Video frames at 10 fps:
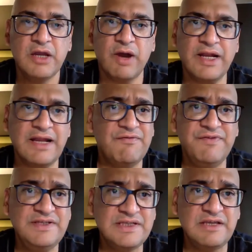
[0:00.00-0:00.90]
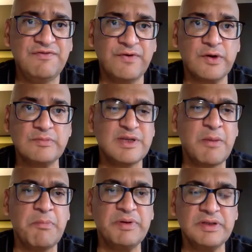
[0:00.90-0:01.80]
Right now, VC firms
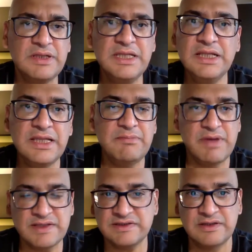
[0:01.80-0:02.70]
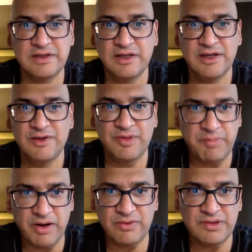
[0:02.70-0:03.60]
completely missed the
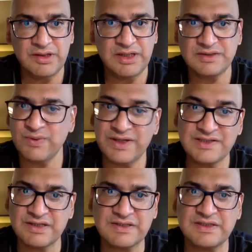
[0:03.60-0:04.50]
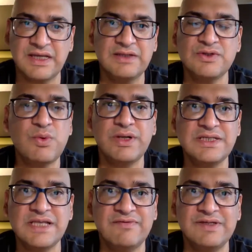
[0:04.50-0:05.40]
boat in 2016 and
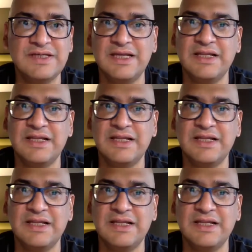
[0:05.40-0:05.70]
2017.